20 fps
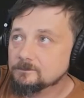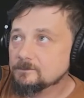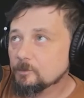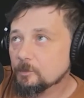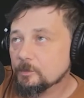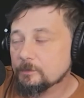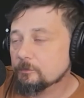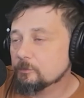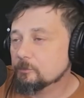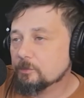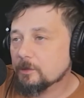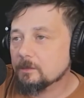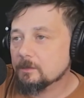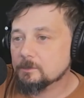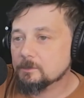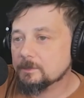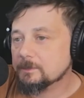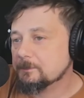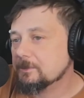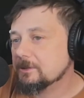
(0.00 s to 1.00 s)
we would
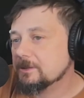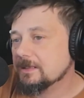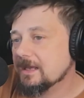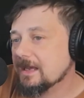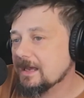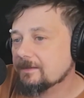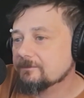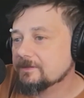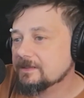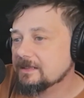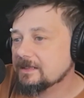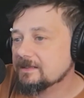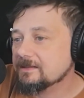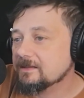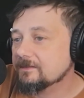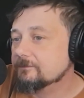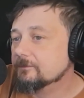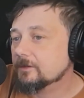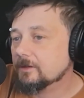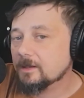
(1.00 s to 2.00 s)
probably be having a
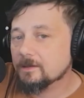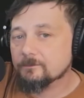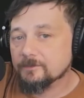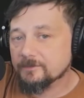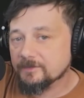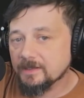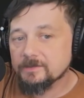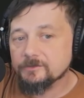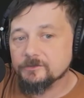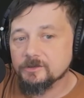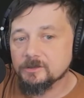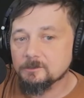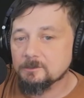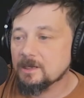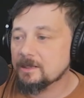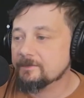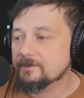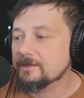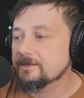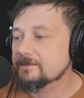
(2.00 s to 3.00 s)
different conversation
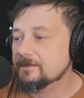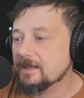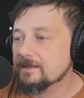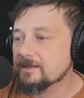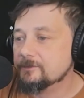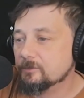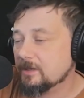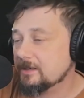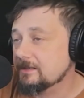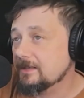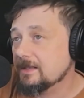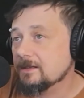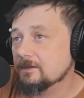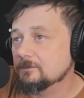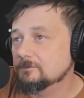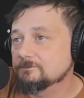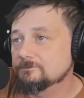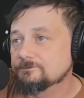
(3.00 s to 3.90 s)
about this case right now.